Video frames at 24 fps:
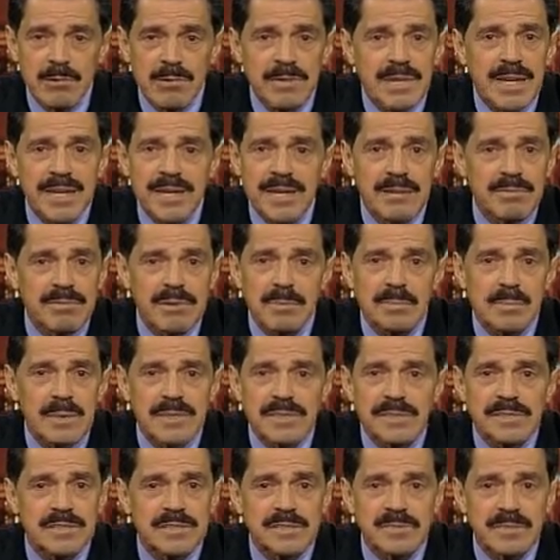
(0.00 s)
I will not give
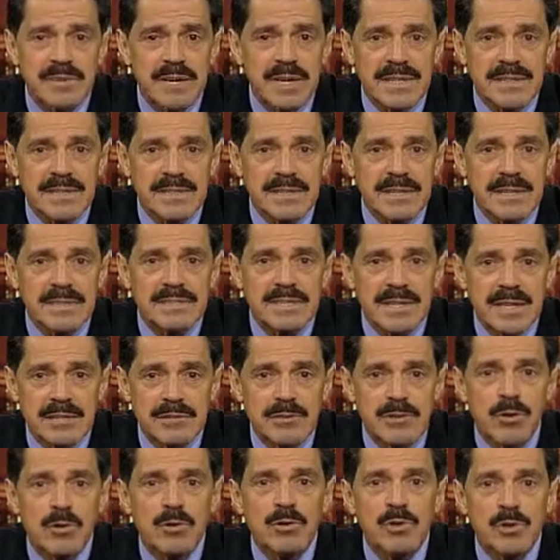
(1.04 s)
up on this fight,
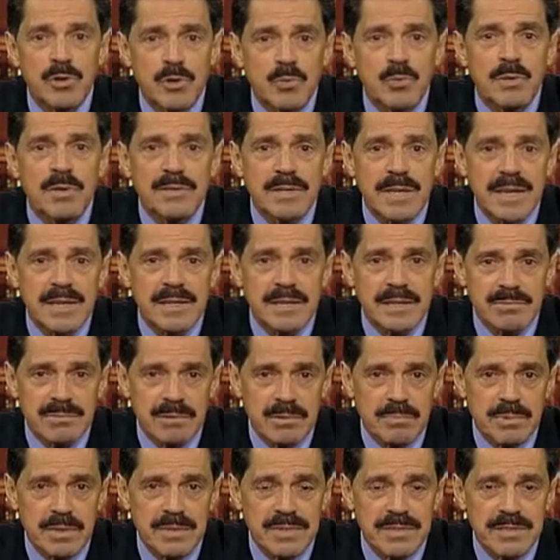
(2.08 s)
as I know you will not
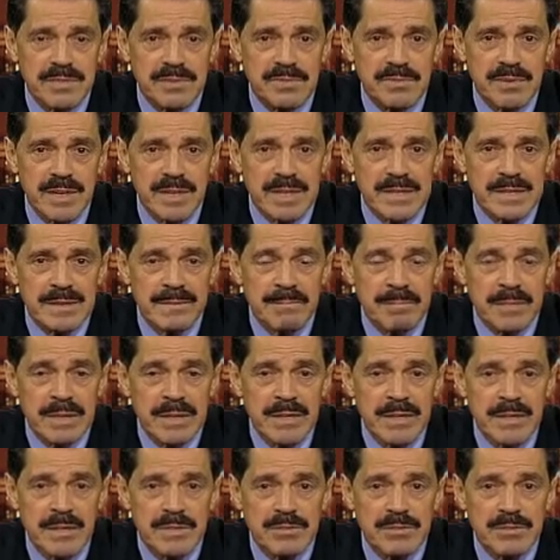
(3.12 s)
give up on this fight.